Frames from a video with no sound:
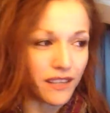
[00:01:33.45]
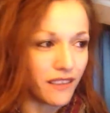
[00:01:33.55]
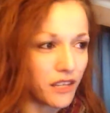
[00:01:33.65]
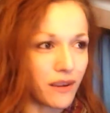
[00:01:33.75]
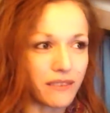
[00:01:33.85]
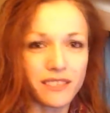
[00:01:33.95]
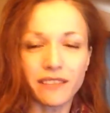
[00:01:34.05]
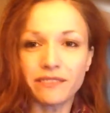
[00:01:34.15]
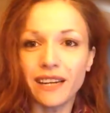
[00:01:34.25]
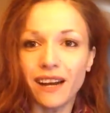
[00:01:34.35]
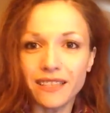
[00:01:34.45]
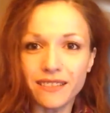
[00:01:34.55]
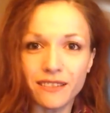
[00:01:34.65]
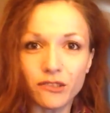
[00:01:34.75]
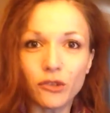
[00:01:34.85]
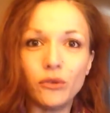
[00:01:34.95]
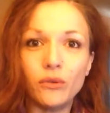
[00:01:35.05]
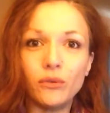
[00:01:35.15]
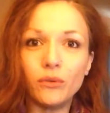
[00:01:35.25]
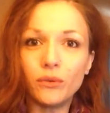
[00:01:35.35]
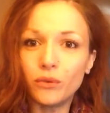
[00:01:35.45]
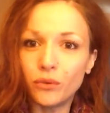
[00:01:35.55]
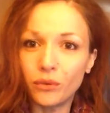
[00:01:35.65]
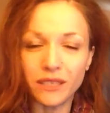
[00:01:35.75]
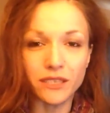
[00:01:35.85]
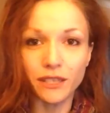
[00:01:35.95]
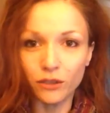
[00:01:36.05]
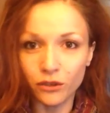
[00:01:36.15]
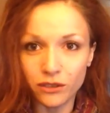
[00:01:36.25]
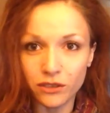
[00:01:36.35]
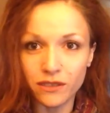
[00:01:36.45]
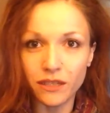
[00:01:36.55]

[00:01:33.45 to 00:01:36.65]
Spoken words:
and then you have stuff like ISIS who wants to kill Christians.